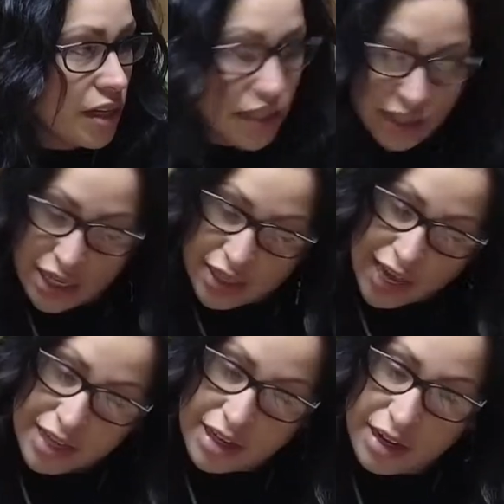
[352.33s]
It's like
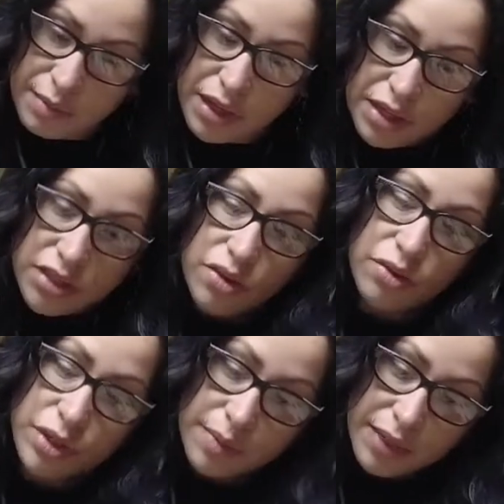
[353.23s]
that type. So
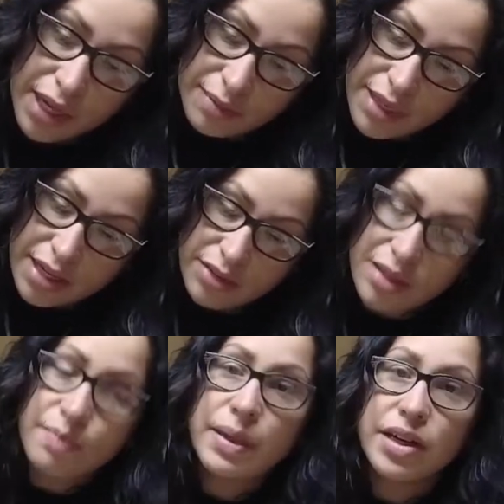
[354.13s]
sometimes I use
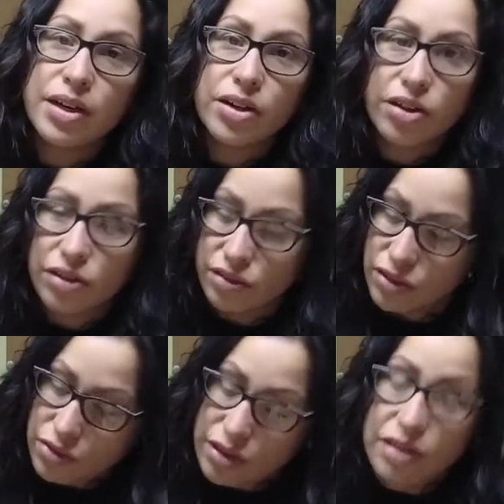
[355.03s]
the bigger kernel
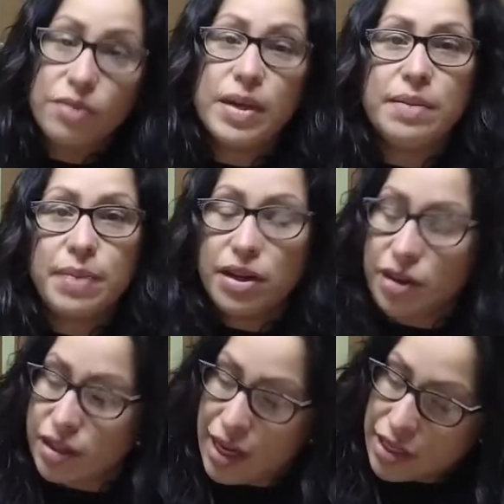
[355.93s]
too, and it'll make bigger
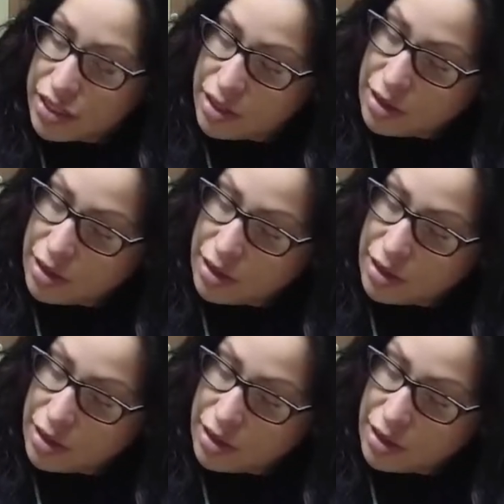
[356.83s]
texture.